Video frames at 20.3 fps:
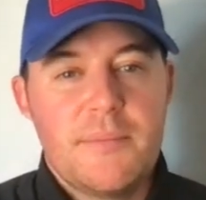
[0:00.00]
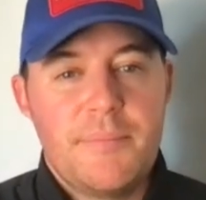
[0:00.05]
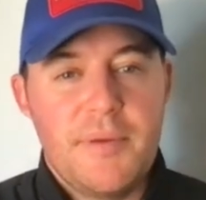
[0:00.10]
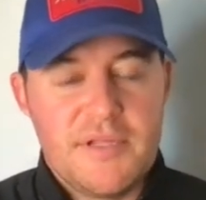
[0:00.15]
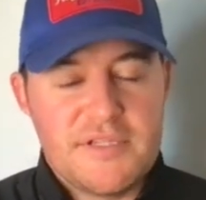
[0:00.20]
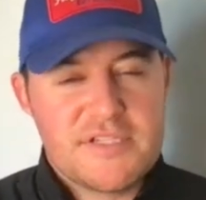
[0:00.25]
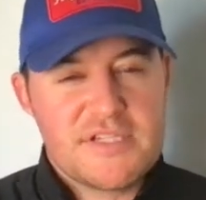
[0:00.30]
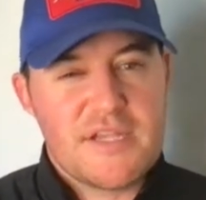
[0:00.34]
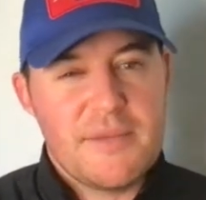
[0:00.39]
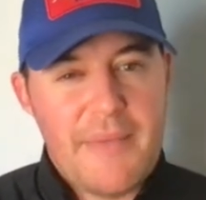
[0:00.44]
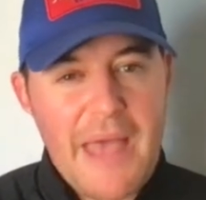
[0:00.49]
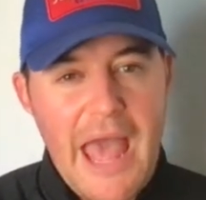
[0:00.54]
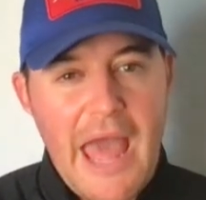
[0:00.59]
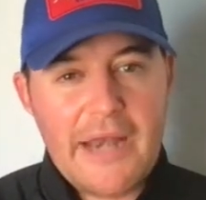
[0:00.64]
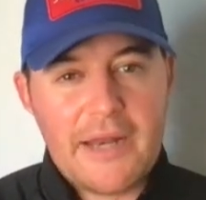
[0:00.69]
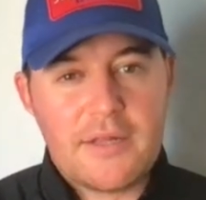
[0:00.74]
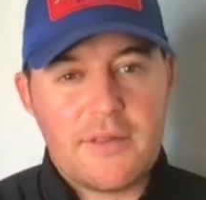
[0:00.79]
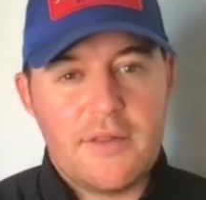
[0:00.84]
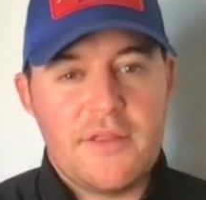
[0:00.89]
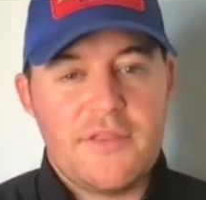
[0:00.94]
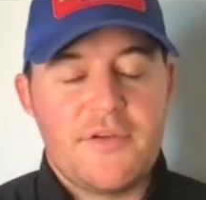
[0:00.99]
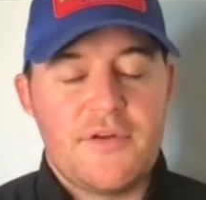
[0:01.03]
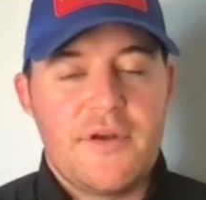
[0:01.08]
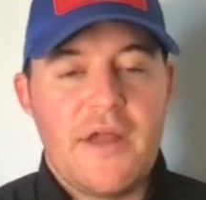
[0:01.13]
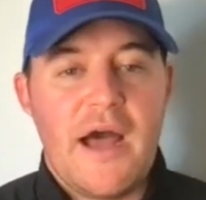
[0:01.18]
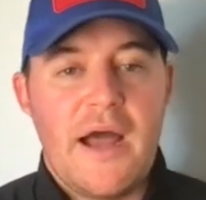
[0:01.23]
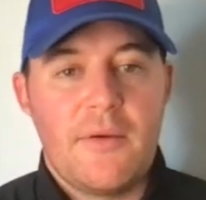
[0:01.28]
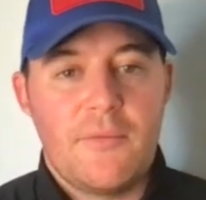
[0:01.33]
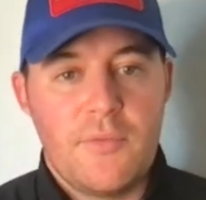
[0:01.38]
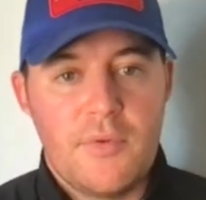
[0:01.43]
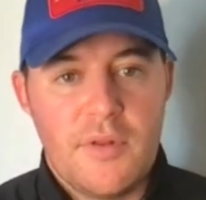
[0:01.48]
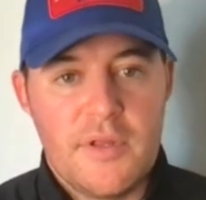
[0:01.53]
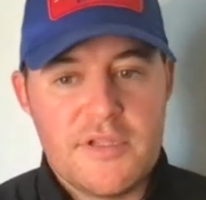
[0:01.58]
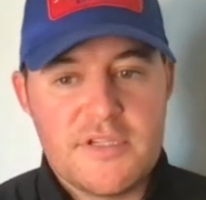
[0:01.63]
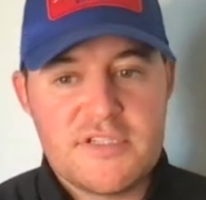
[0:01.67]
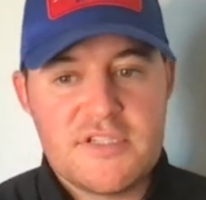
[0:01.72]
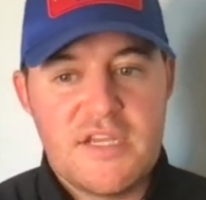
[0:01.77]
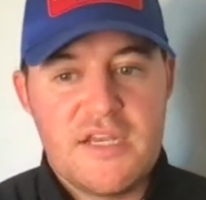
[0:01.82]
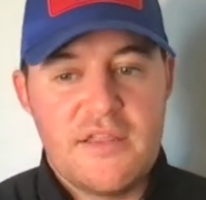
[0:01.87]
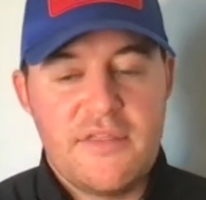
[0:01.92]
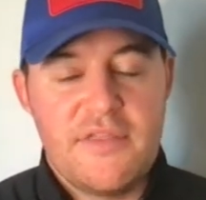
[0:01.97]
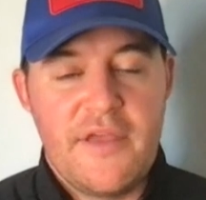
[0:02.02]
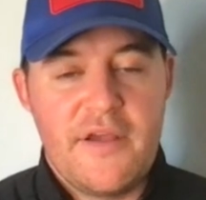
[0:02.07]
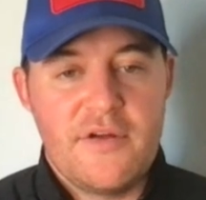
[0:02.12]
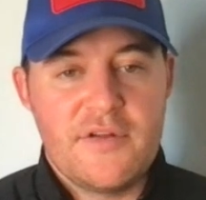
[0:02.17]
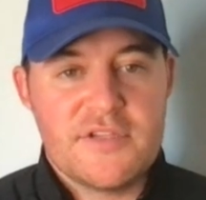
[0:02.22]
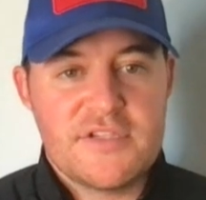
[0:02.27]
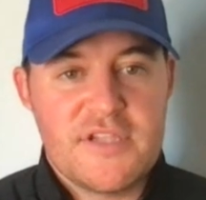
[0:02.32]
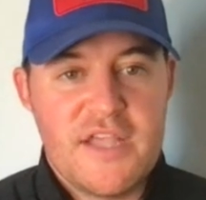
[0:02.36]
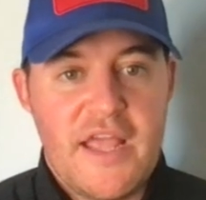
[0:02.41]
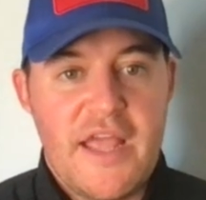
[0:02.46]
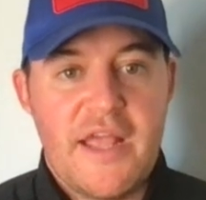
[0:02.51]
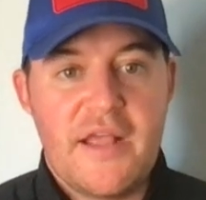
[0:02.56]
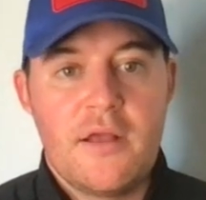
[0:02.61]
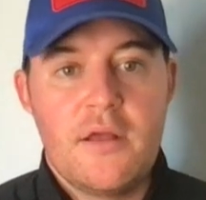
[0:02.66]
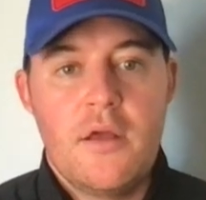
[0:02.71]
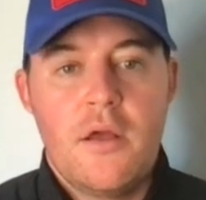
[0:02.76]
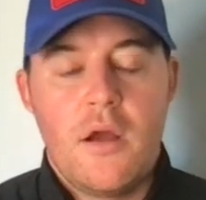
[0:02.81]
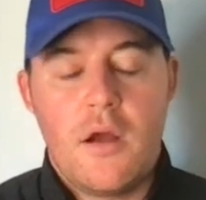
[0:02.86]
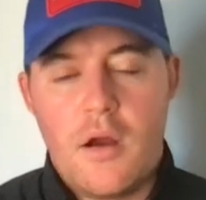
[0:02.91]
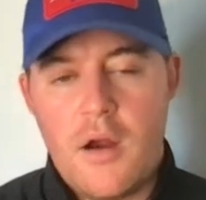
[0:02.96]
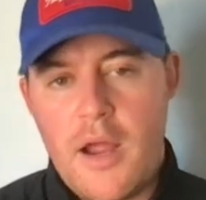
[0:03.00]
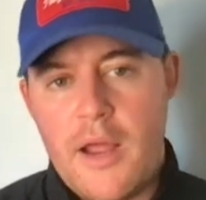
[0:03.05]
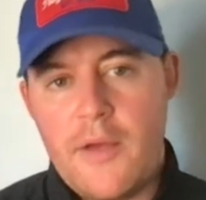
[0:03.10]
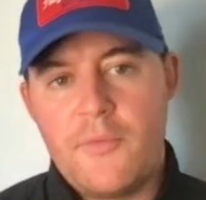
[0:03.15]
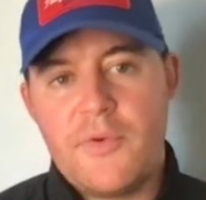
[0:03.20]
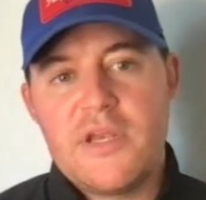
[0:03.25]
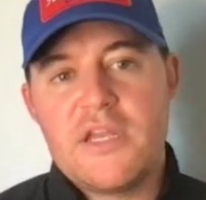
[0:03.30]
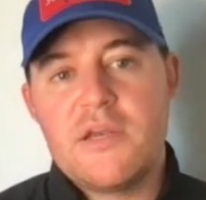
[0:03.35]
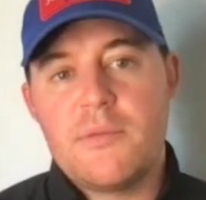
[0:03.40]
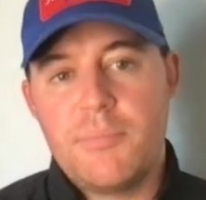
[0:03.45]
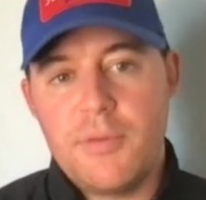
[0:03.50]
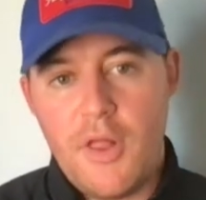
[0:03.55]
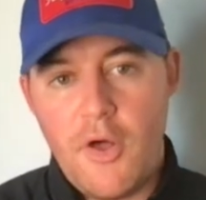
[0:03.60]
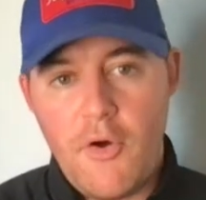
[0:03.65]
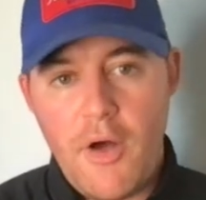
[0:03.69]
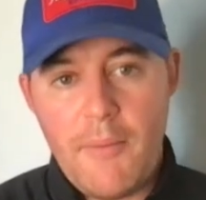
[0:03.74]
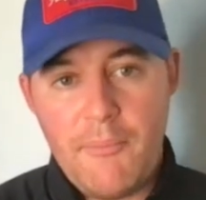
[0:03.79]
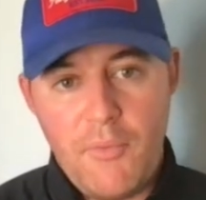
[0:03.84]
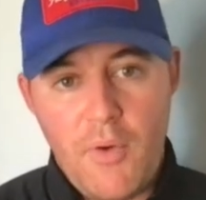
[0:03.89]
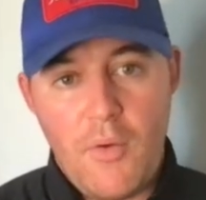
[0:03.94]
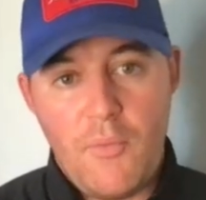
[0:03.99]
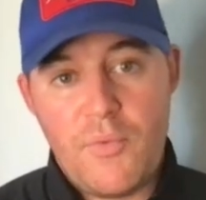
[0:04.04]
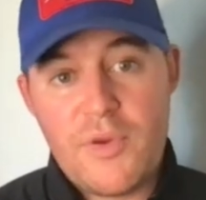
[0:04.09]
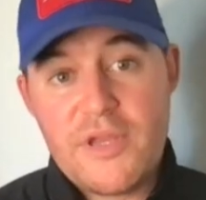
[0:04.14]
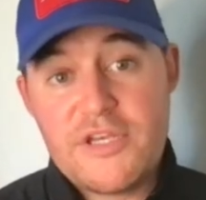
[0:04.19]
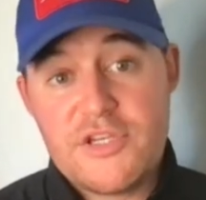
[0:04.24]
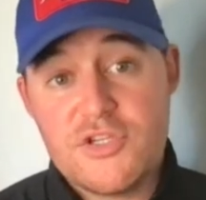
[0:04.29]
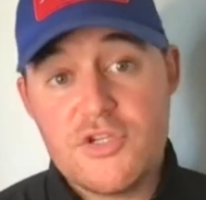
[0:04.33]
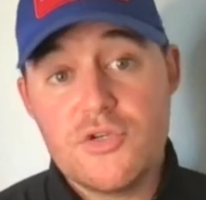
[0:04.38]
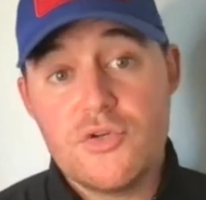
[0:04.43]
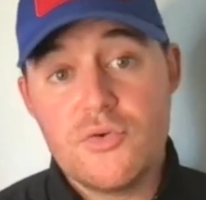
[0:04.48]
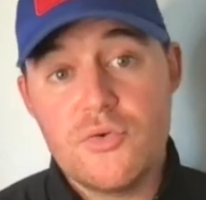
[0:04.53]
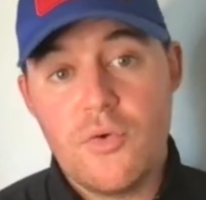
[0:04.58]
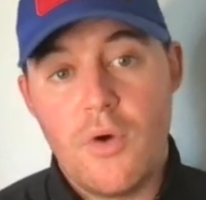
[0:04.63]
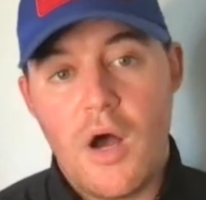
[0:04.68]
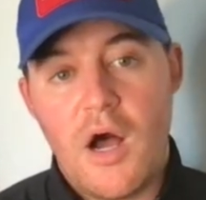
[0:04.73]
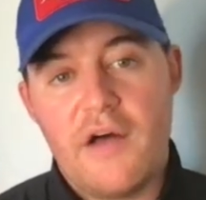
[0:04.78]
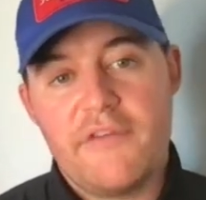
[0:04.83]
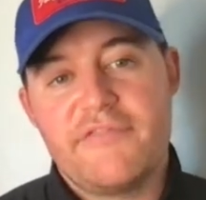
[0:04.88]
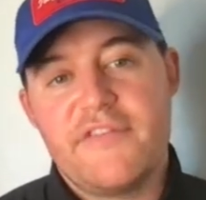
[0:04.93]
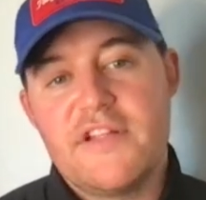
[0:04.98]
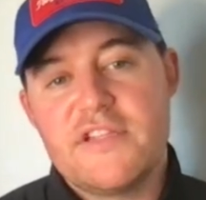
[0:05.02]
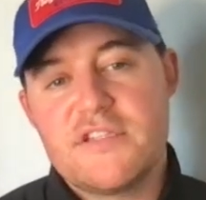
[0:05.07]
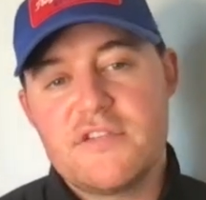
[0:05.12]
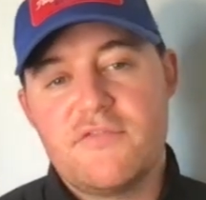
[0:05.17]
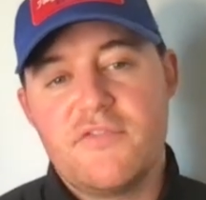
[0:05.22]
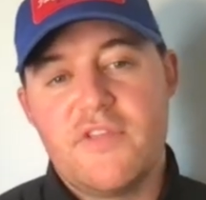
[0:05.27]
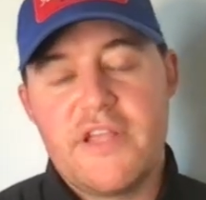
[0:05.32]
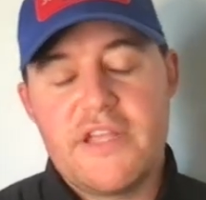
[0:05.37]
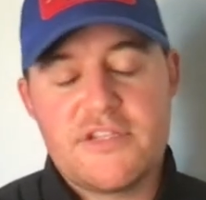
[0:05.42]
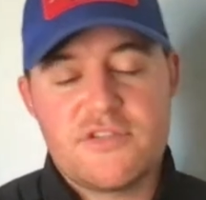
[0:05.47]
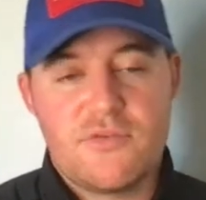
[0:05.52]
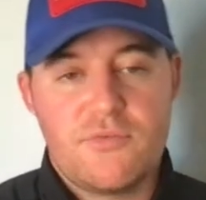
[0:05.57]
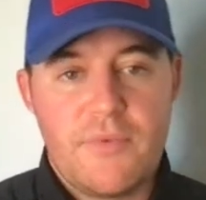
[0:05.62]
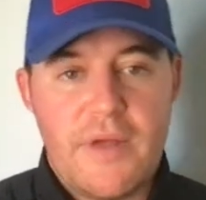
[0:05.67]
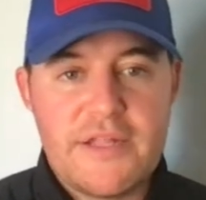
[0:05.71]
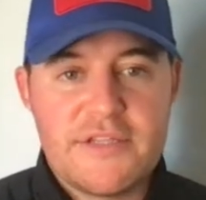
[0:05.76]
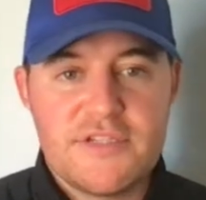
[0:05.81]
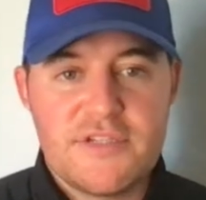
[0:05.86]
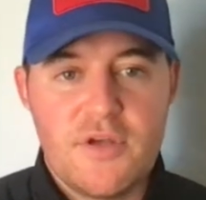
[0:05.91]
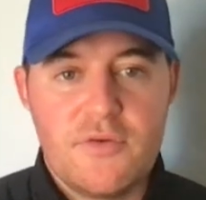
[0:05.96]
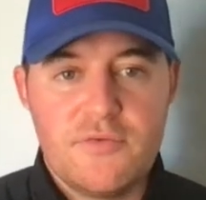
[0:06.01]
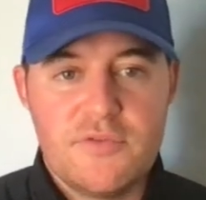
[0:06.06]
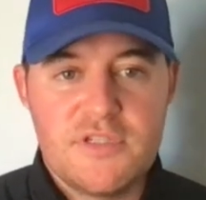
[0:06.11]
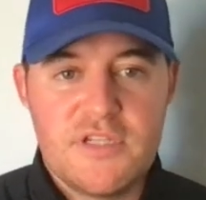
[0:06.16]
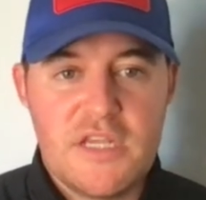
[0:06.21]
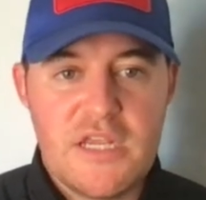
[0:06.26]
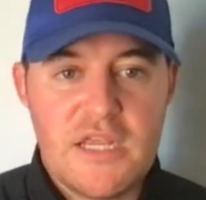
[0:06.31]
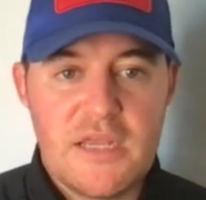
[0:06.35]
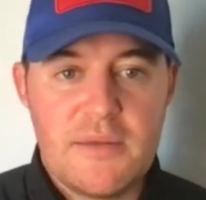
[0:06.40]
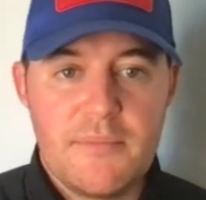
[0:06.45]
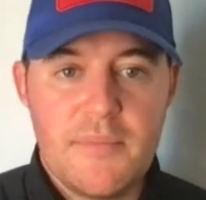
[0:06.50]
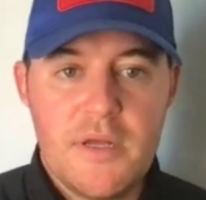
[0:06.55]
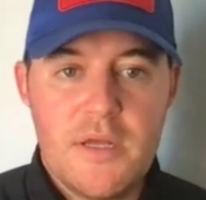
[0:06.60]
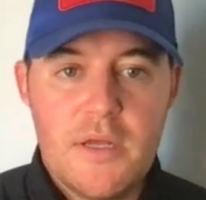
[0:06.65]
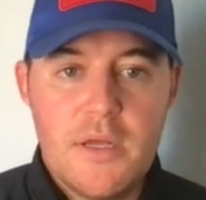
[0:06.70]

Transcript: But schematically, they're not really sitting there and saying, all right, we need to blow up what we do offensively as a red zone team,